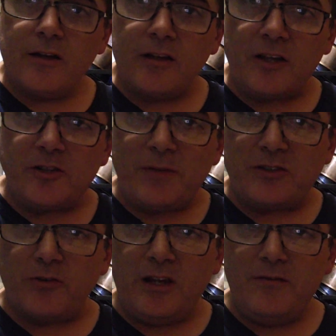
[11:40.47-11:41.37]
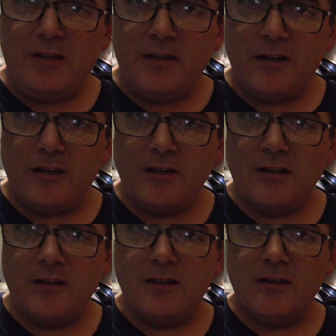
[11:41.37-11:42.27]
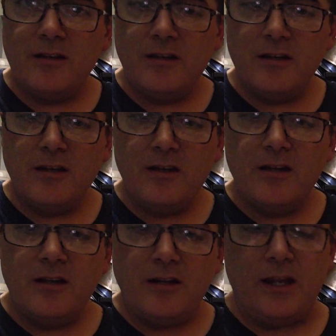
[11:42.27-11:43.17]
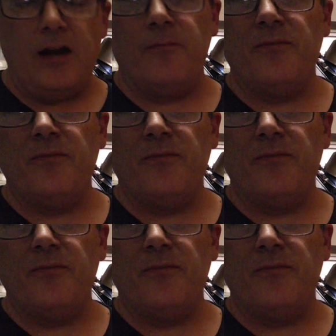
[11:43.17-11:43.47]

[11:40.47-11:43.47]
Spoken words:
Got some nice gravy. Now,